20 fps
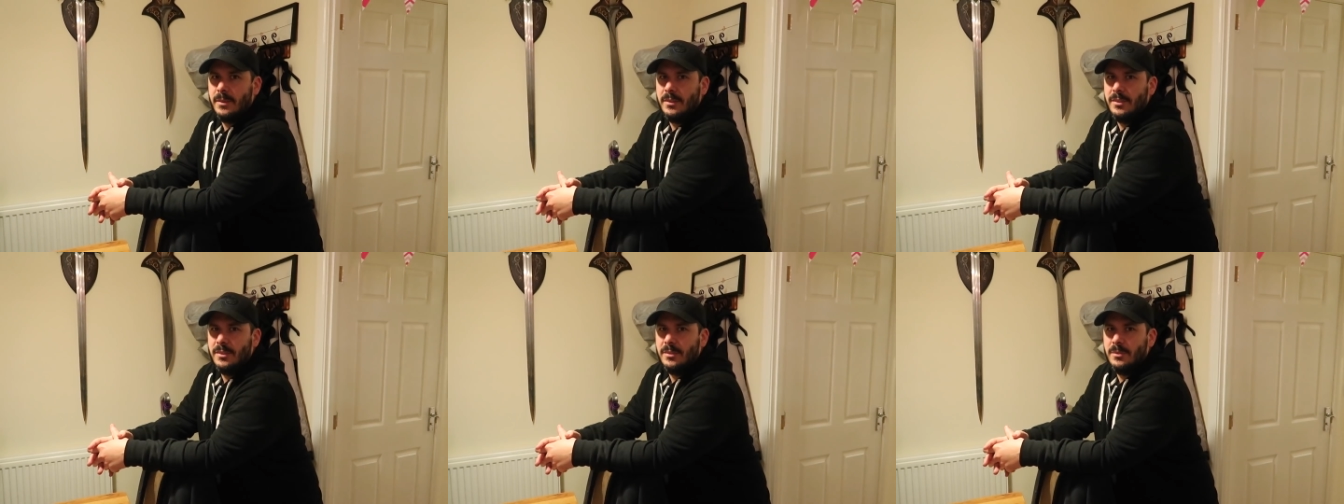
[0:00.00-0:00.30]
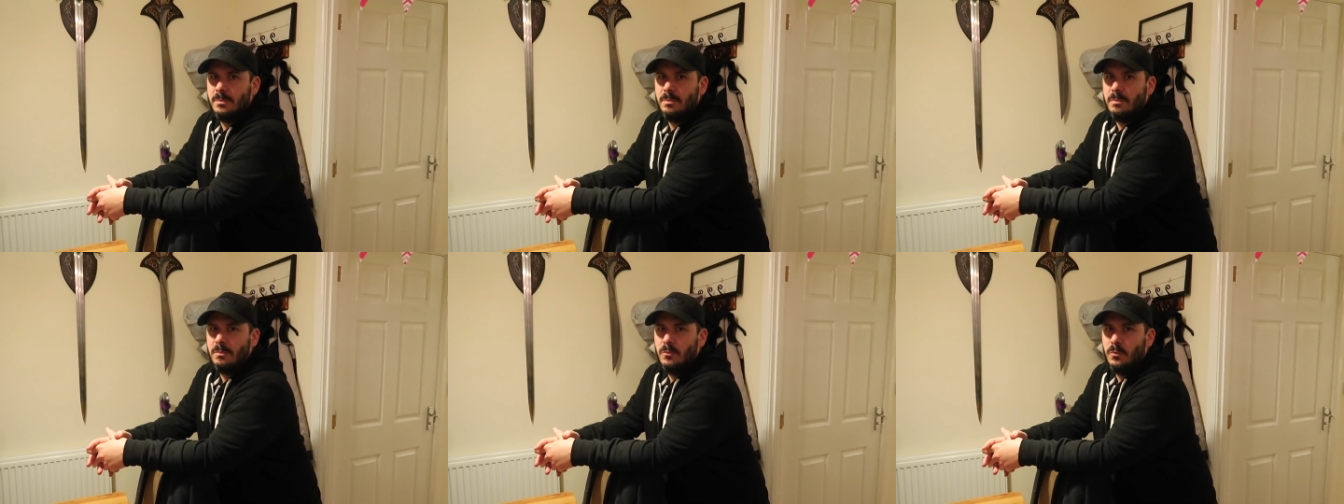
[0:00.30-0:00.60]
this
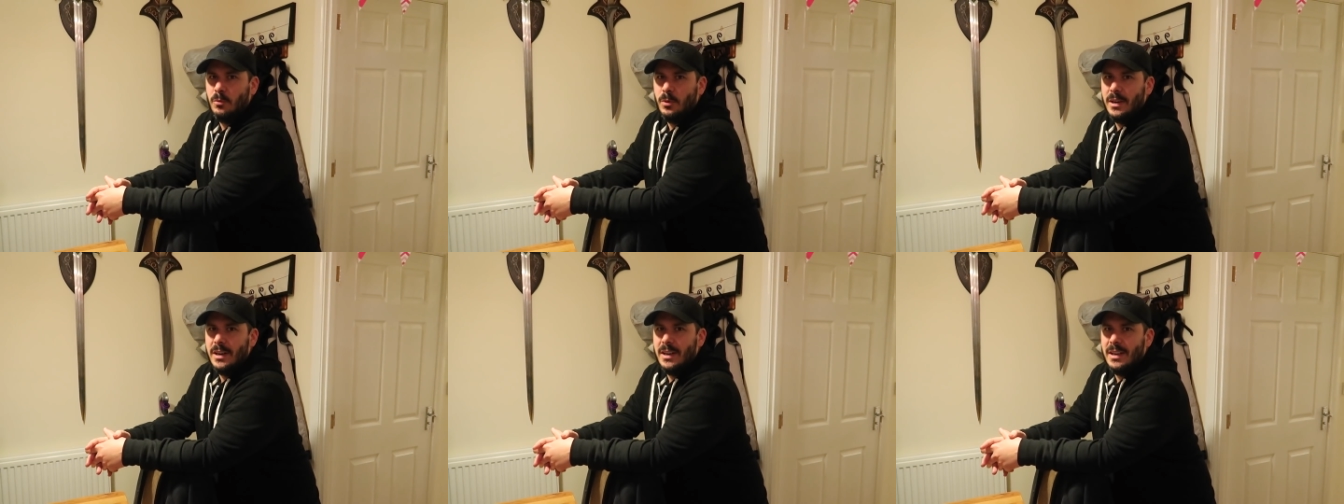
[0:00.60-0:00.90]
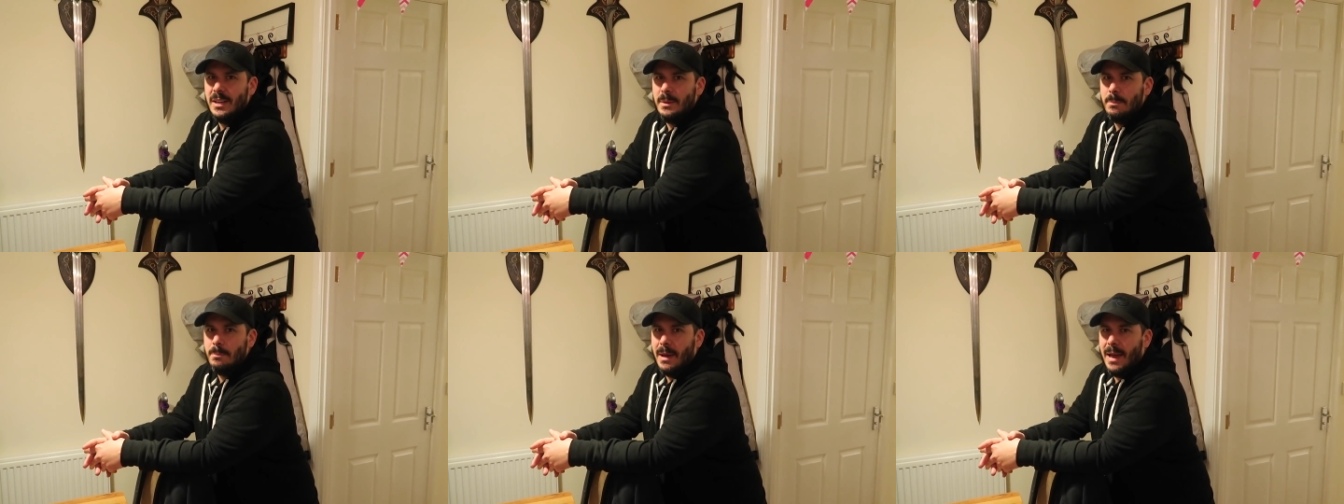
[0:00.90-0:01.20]
yeah, is this
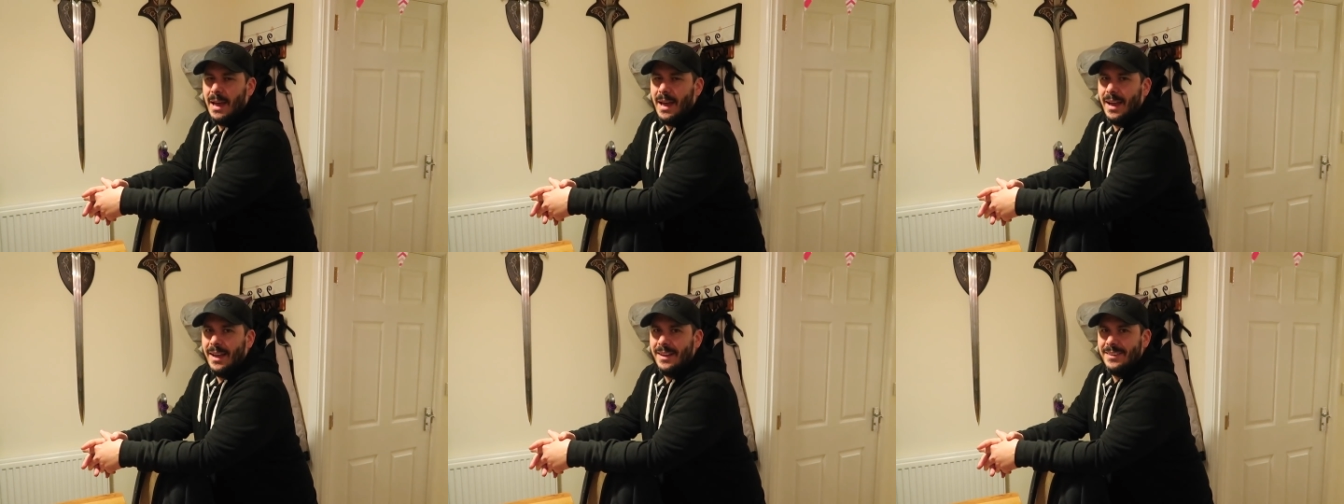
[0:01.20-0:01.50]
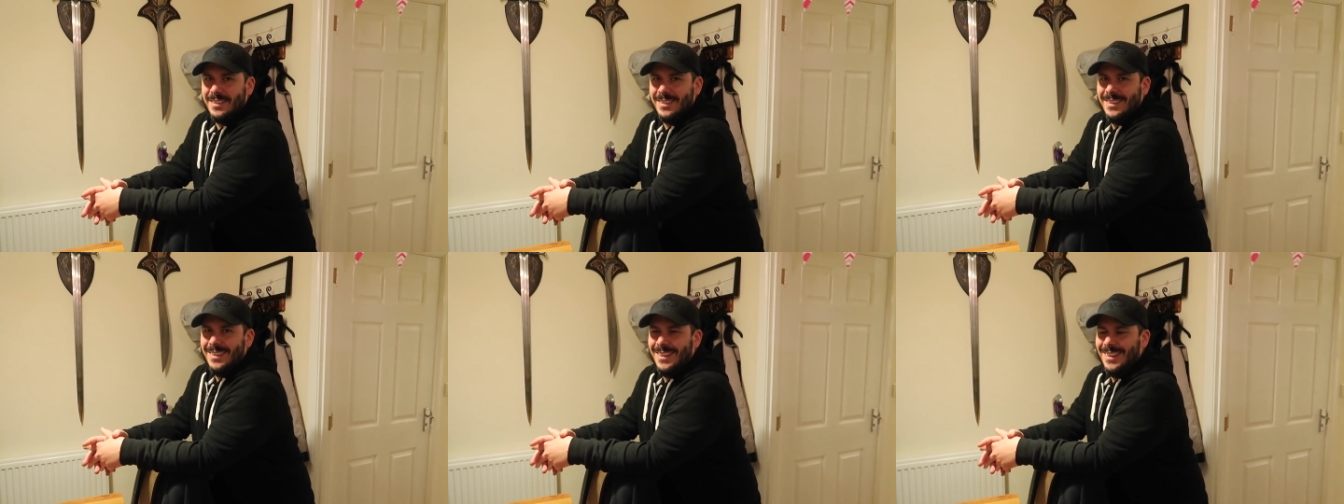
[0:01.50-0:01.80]
really
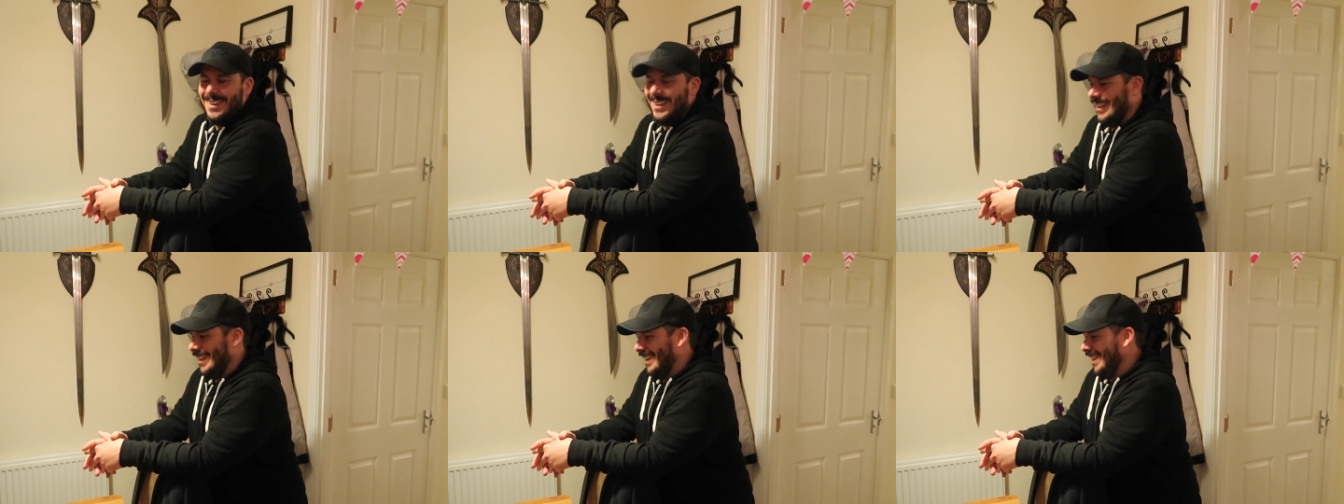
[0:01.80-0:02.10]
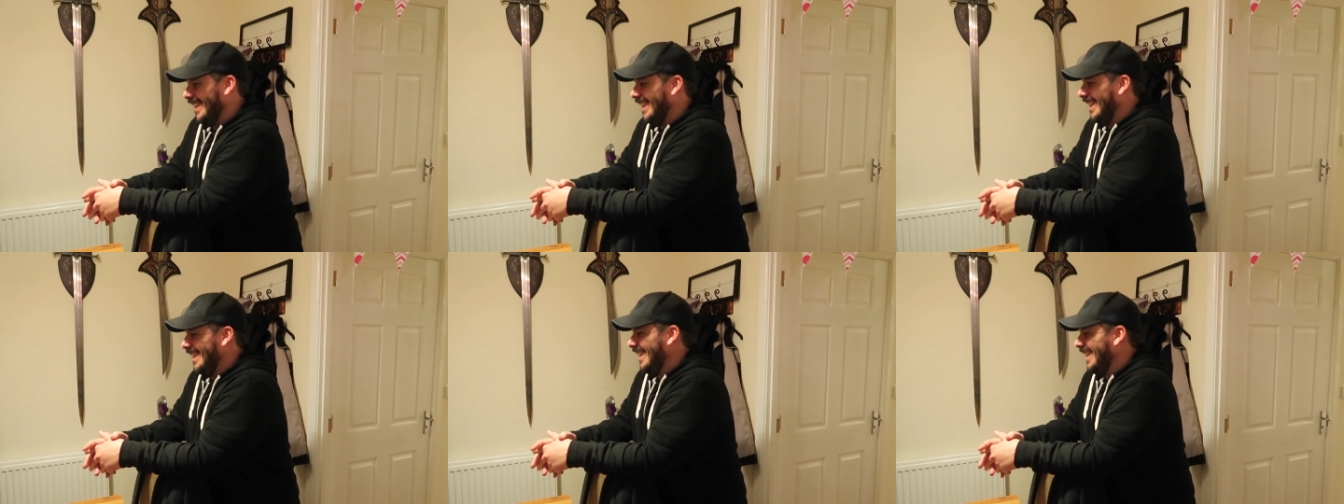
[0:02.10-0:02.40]
sucks bad.
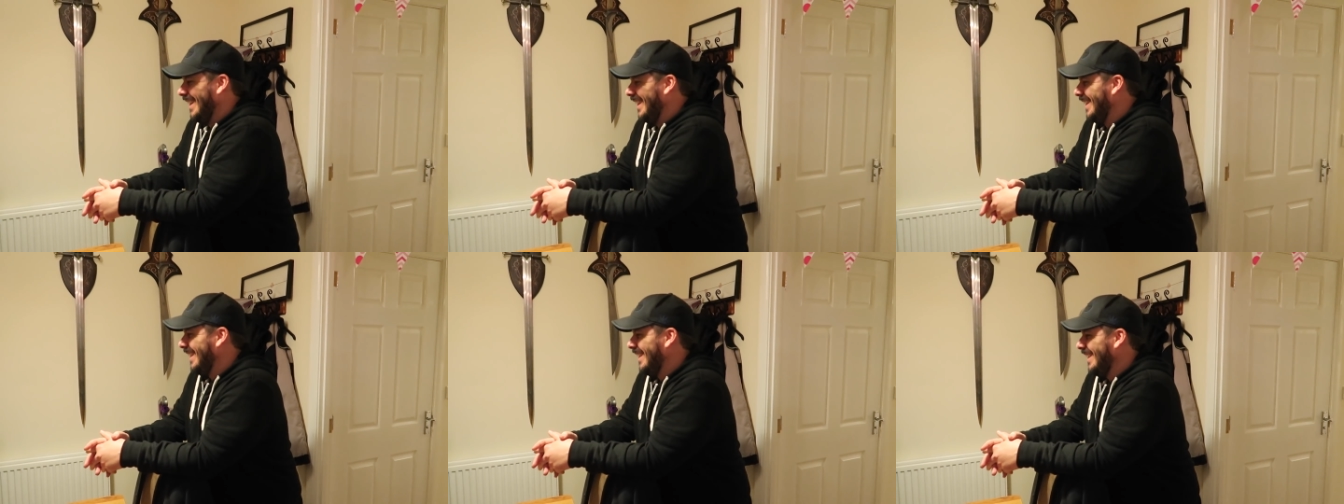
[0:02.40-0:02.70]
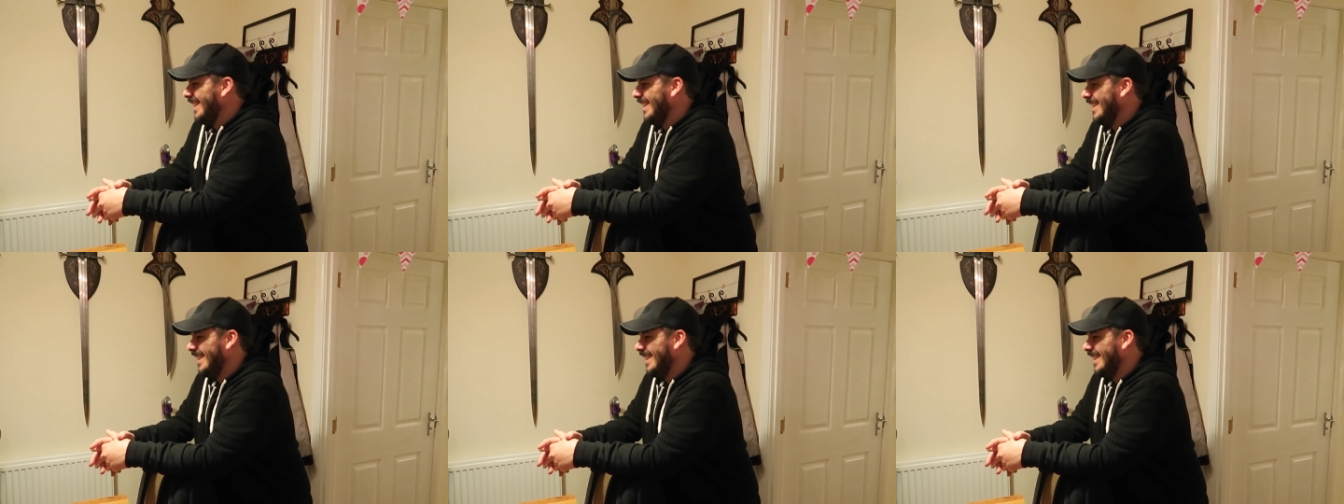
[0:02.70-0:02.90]
So bad.